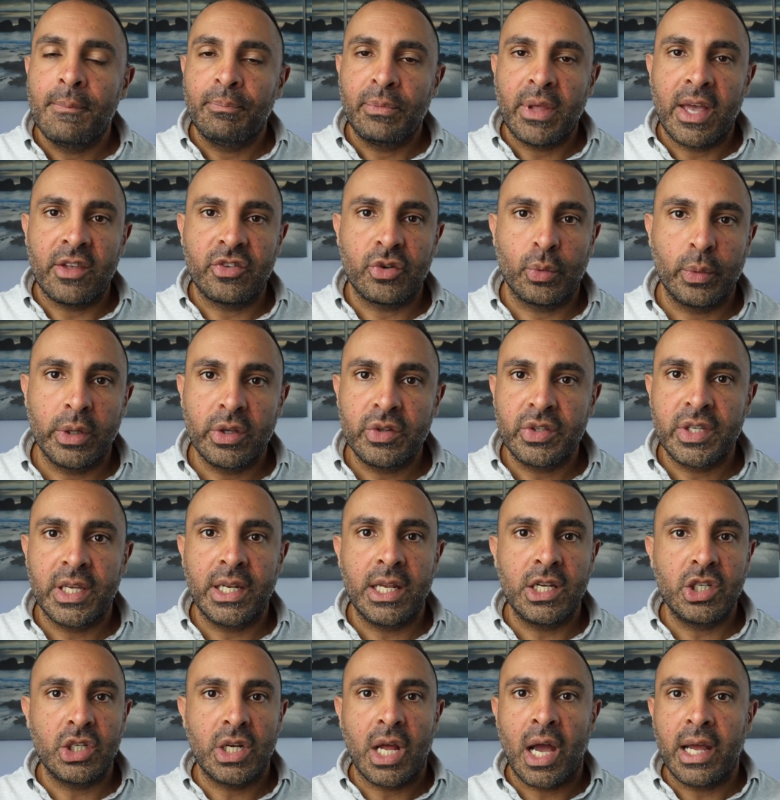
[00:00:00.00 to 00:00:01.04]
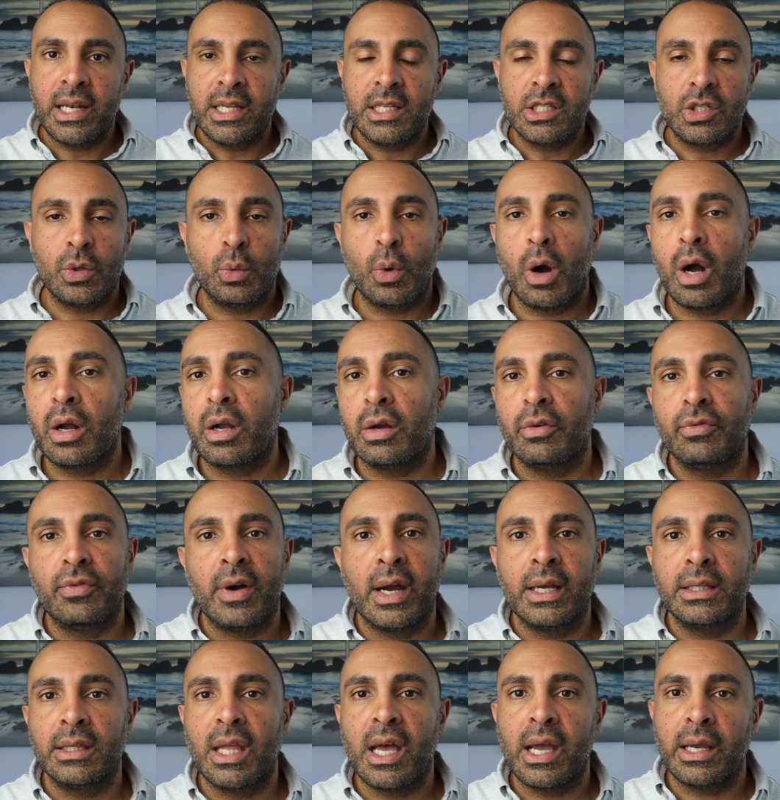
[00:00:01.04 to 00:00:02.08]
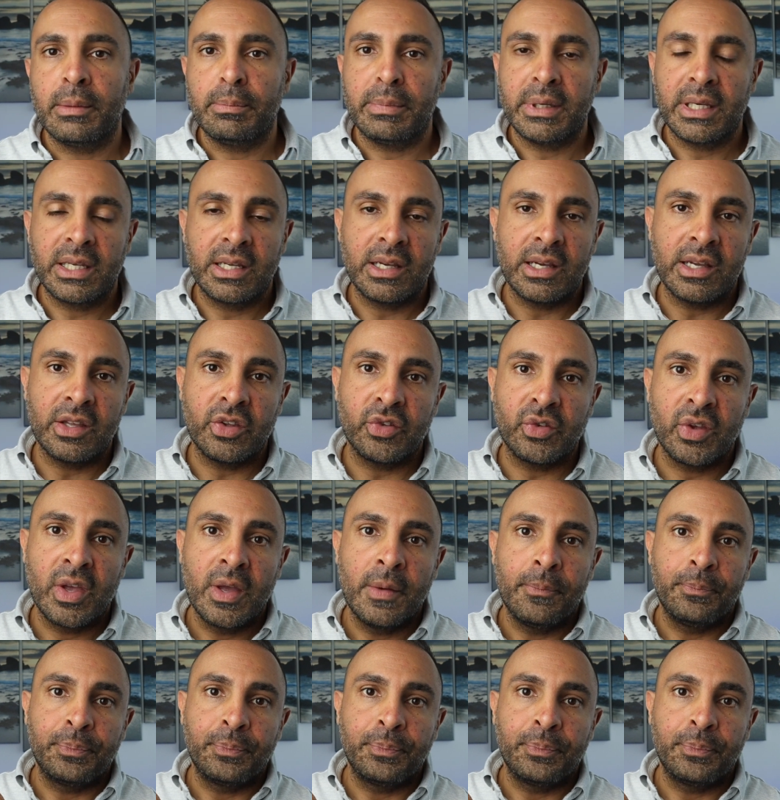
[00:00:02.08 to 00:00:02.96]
As a real estate agent, I need to walk a fine line, because